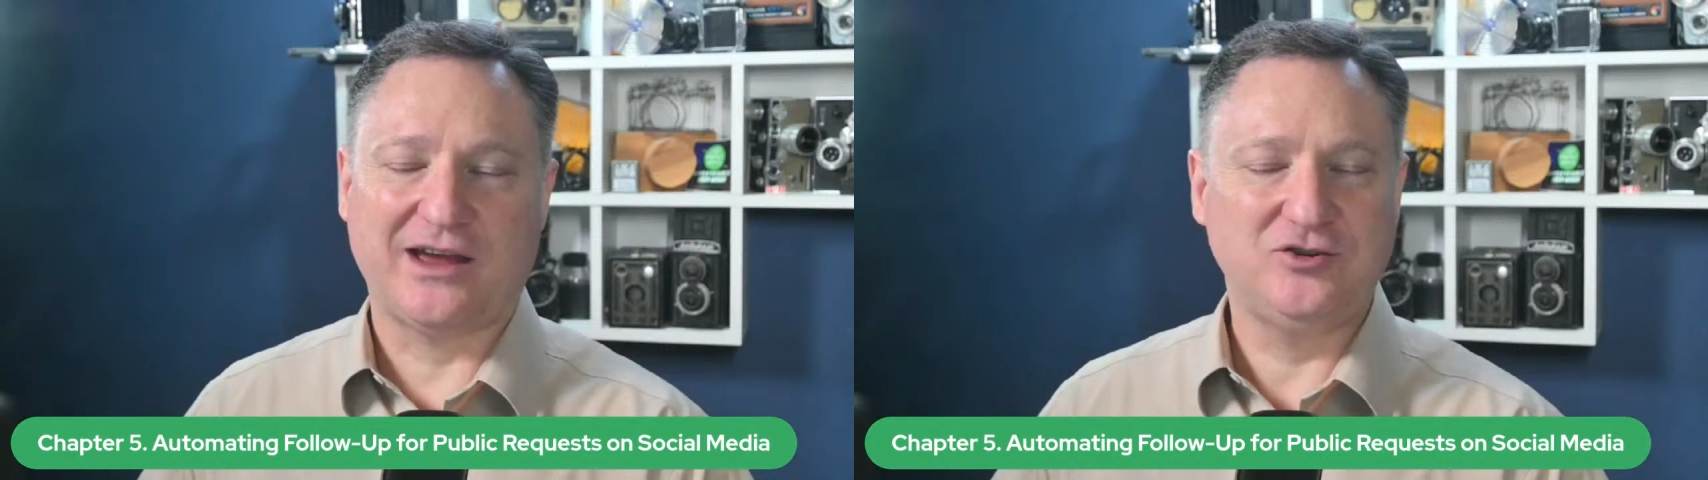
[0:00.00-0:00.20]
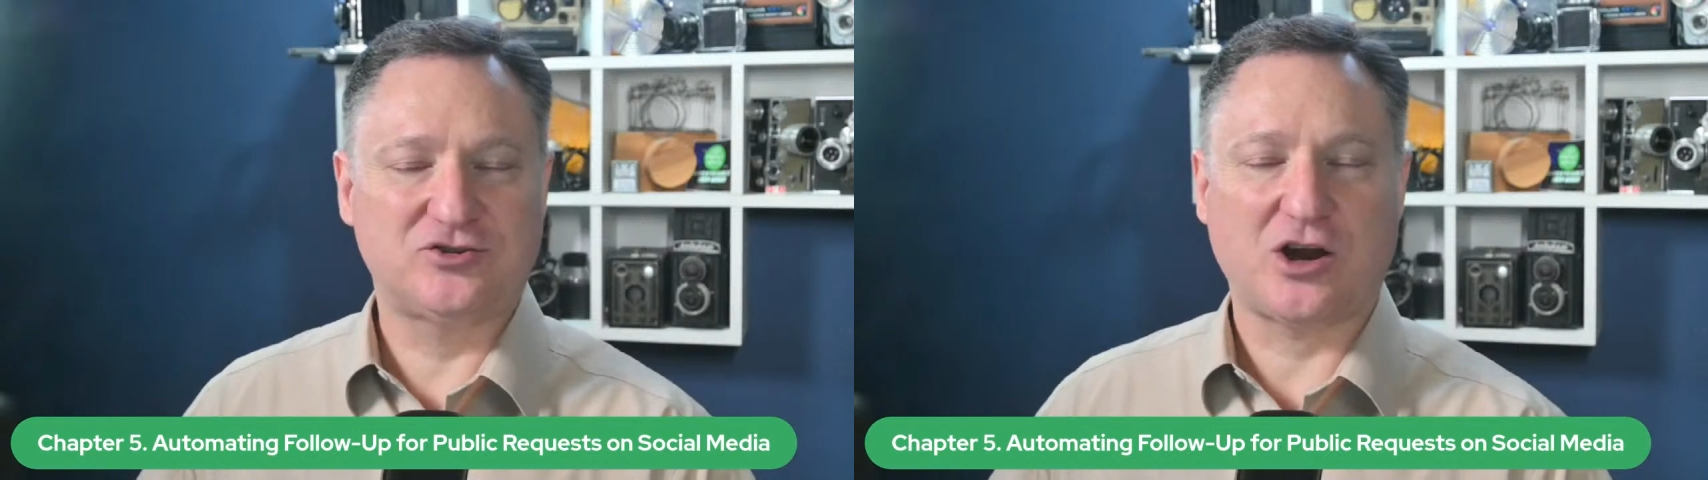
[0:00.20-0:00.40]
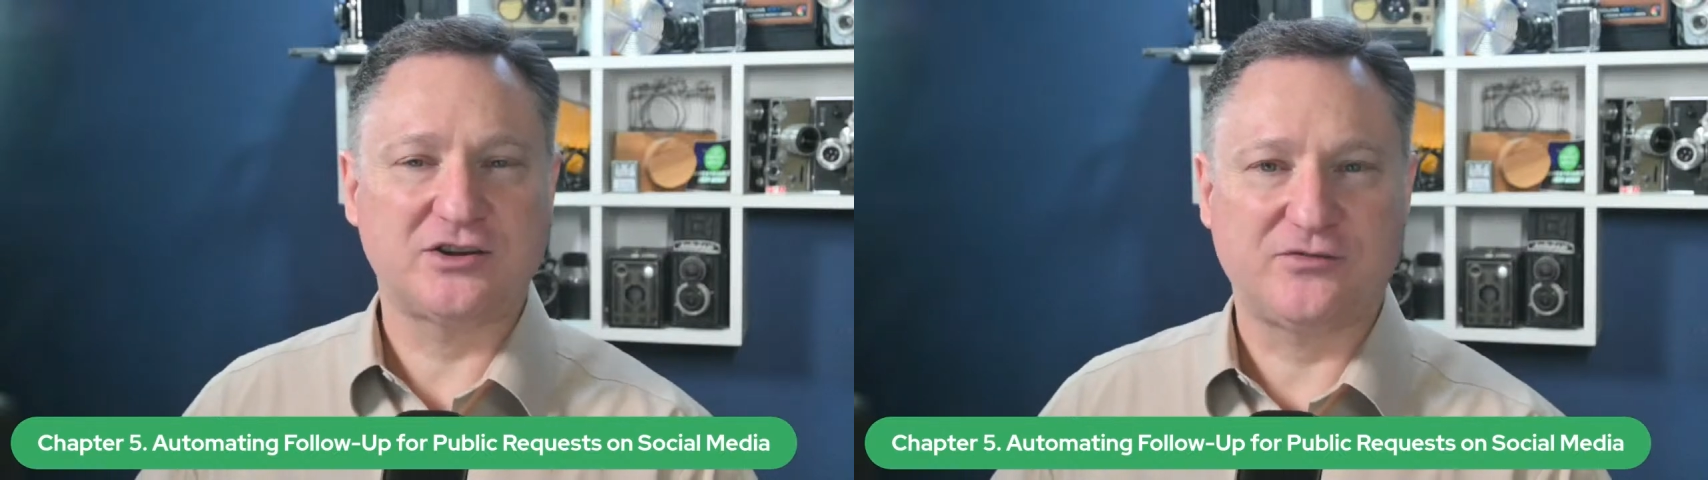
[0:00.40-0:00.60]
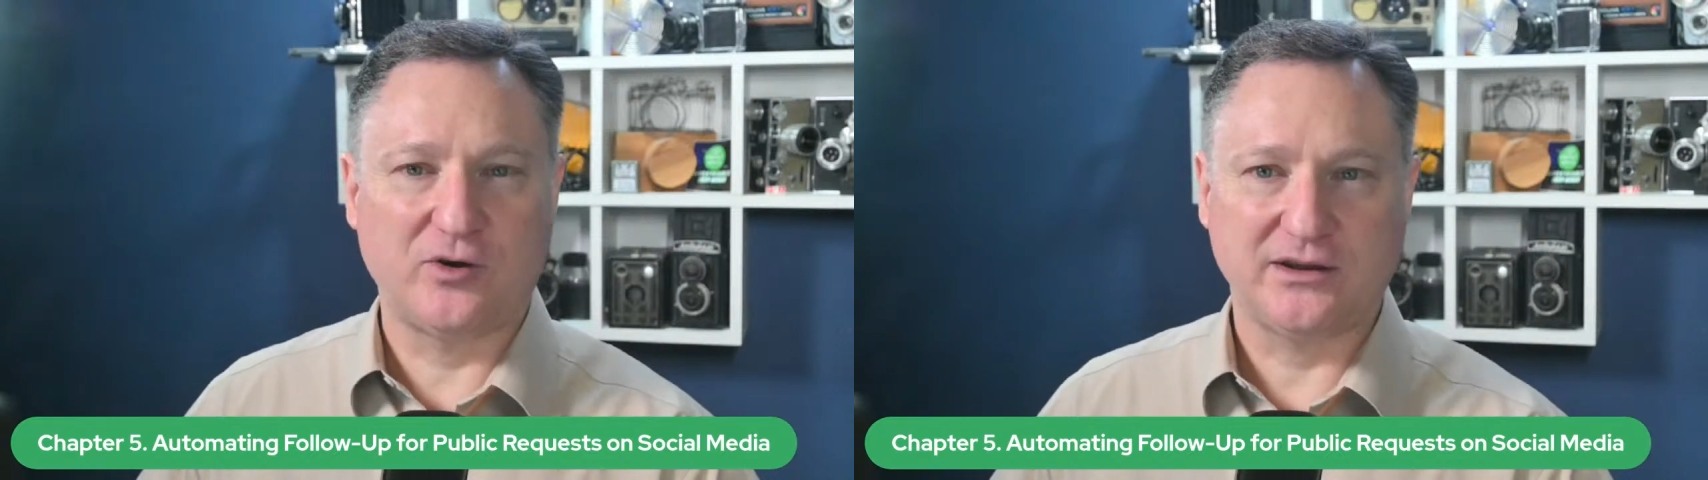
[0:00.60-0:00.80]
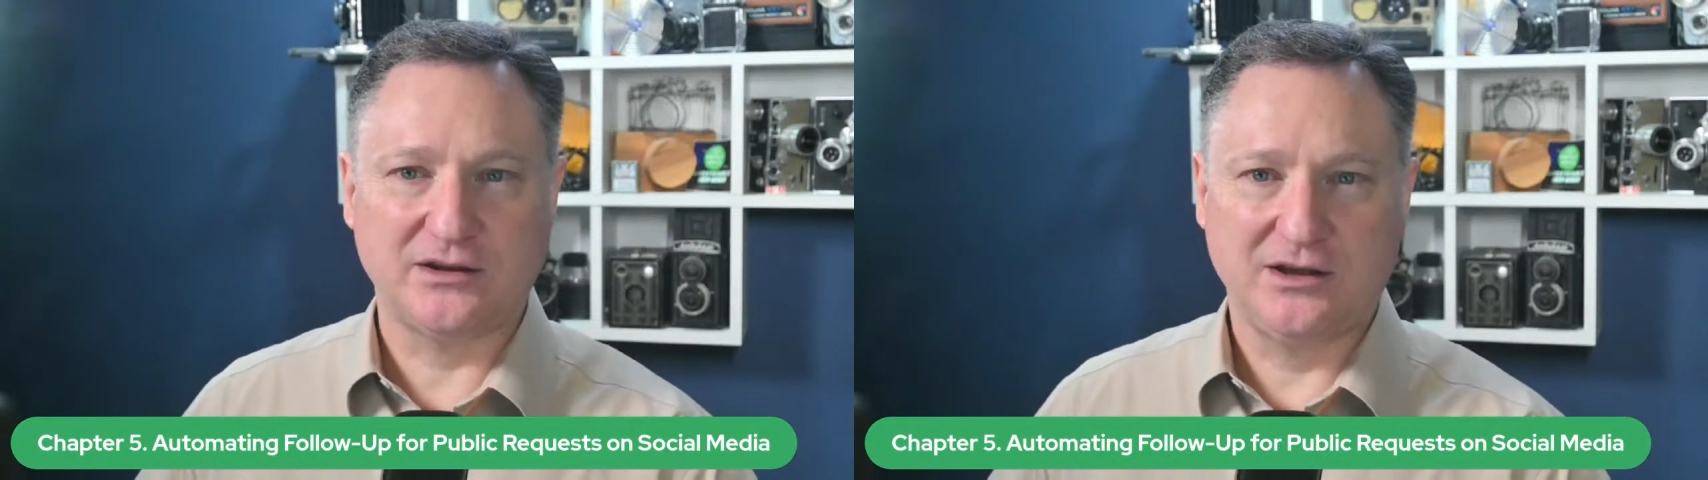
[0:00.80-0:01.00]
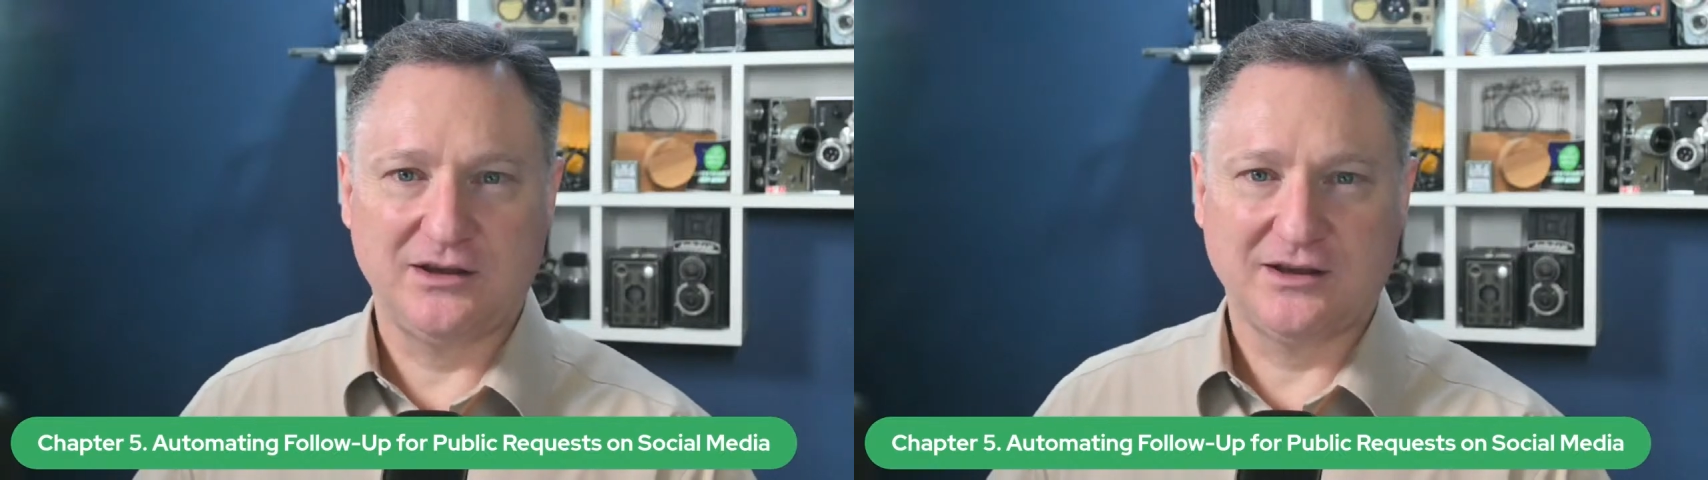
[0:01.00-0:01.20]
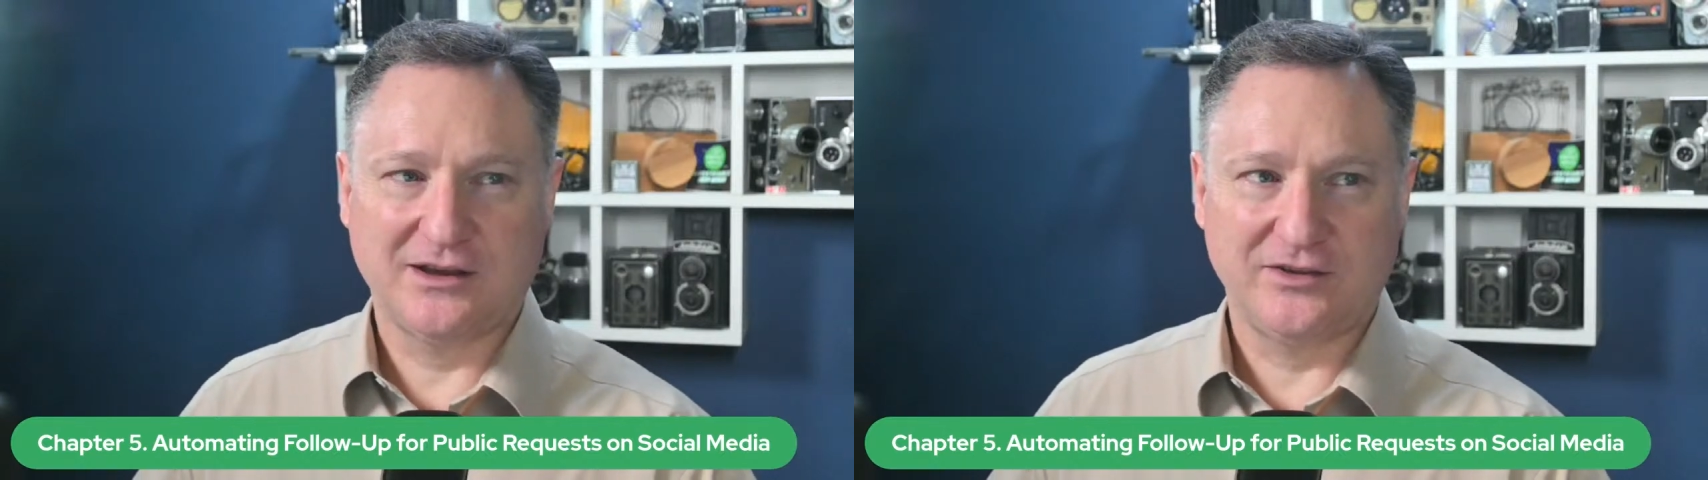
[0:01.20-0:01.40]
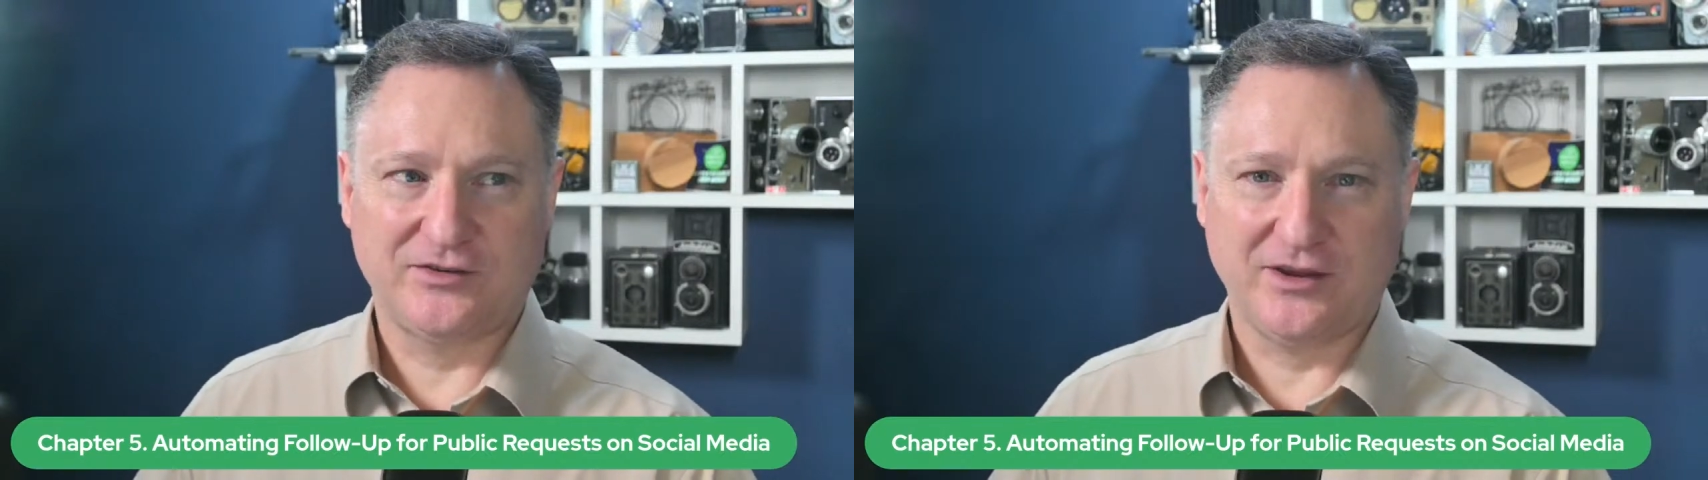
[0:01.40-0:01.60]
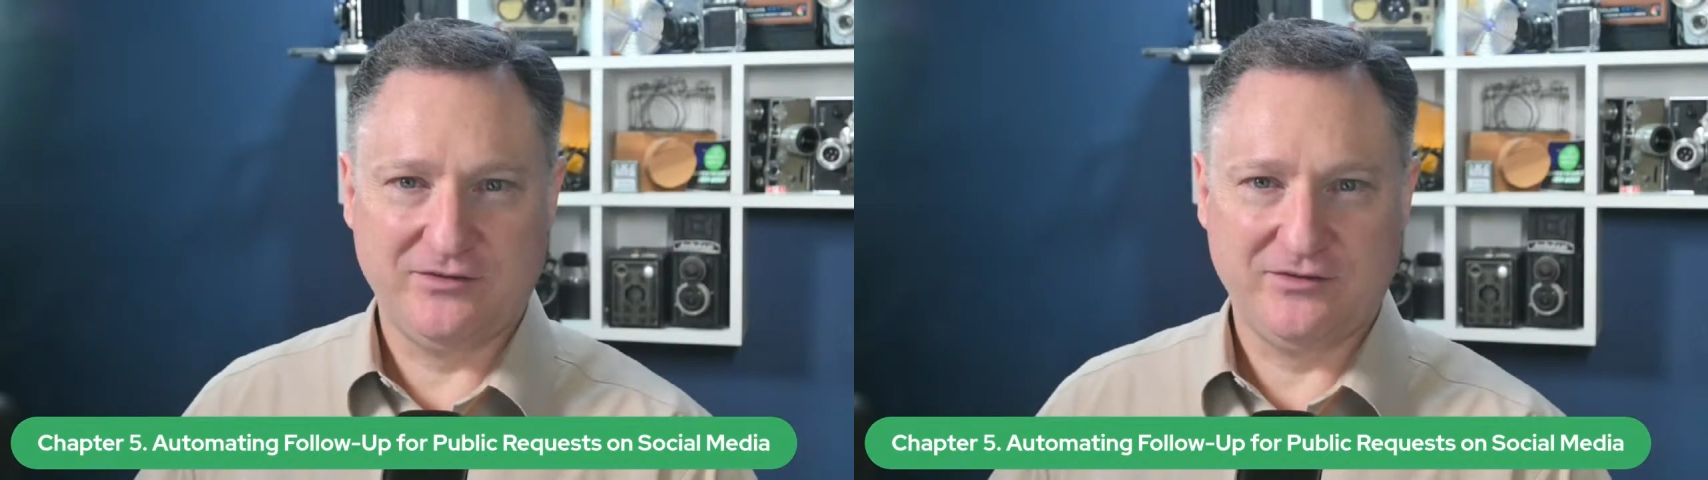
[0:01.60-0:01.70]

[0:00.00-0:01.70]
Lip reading: I do charge for it because